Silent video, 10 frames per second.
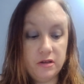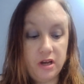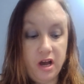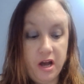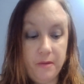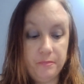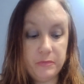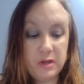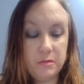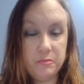um
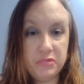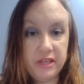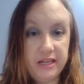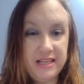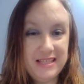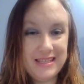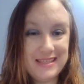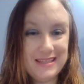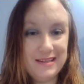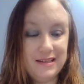
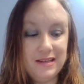please